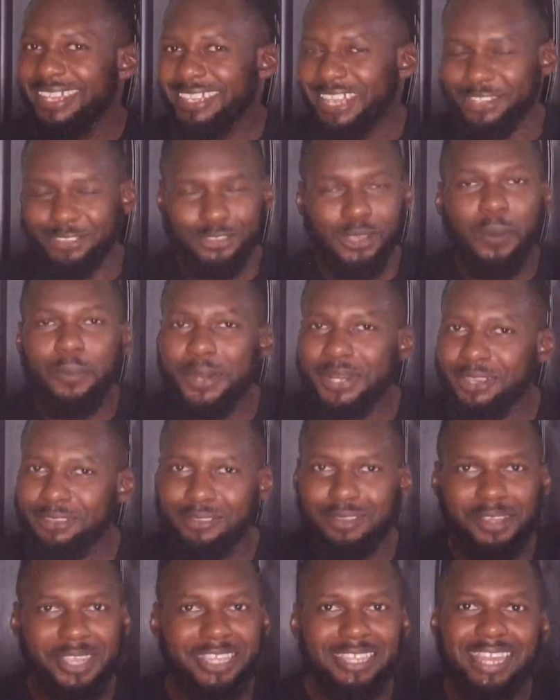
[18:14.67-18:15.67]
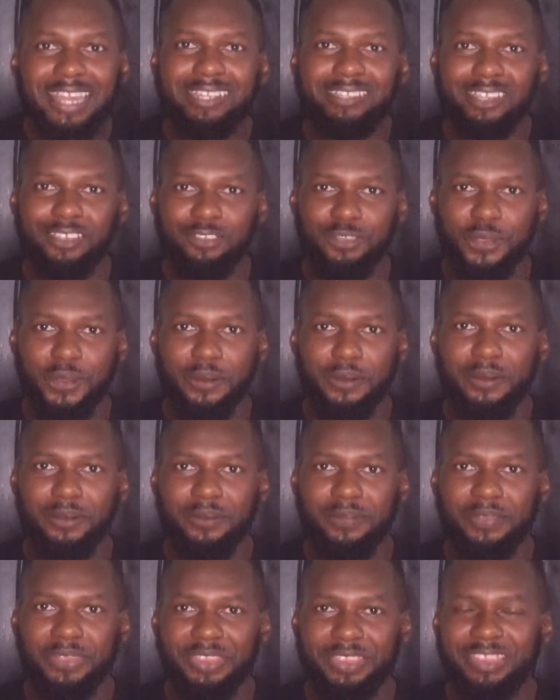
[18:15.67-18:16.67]
There's someone else looking at this
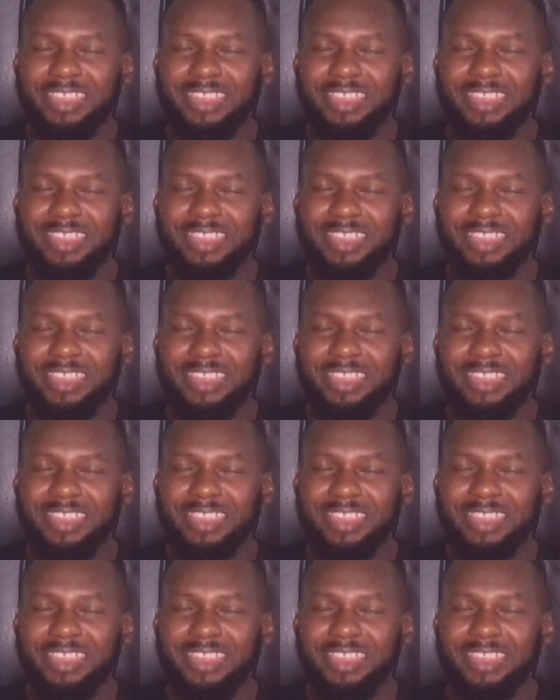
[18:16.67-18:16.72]
girl.